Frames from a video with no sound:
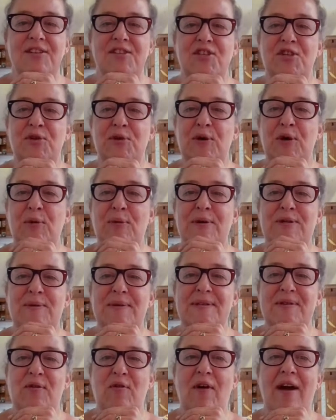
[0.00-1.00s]
tour, which
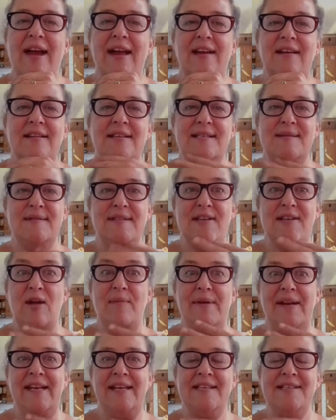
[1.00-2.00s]
was great because
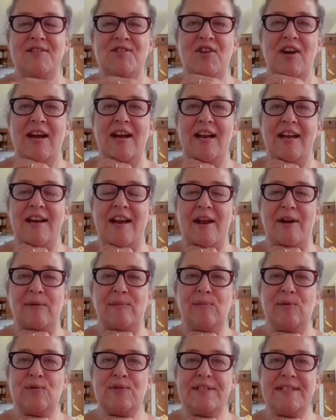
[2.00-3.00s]
so many Australian
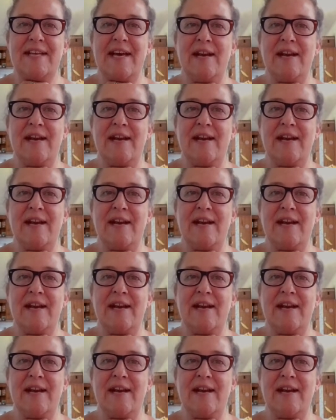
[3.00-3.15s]
animals,